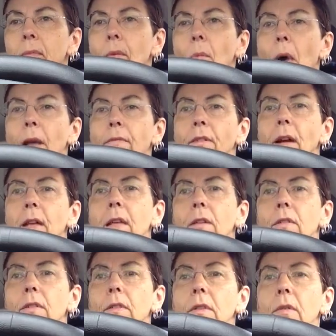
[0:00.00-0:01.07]
the wifi
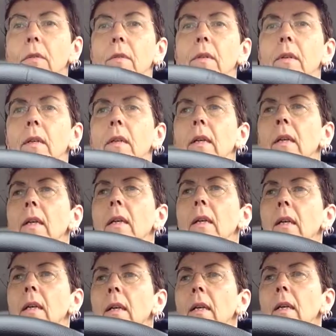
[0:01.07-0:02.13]
here, so
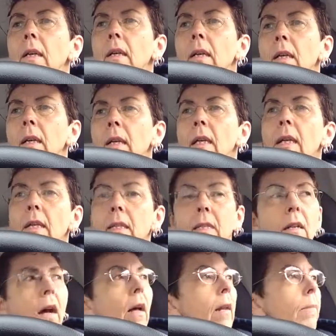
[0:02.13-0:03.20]
it's
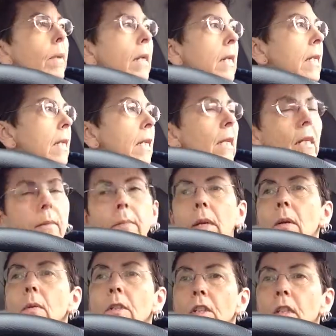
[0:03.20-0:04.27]
not a big deal, but
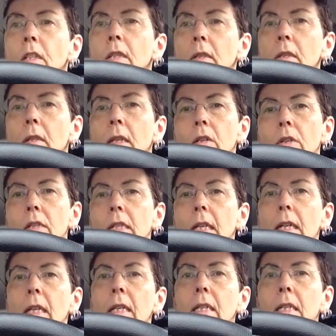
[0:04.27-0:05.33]
it was just
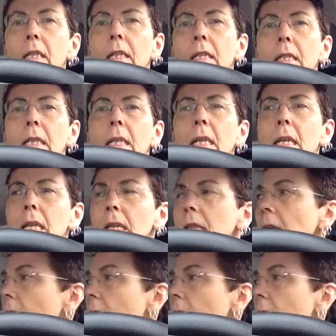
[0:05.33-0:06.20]
interesting to see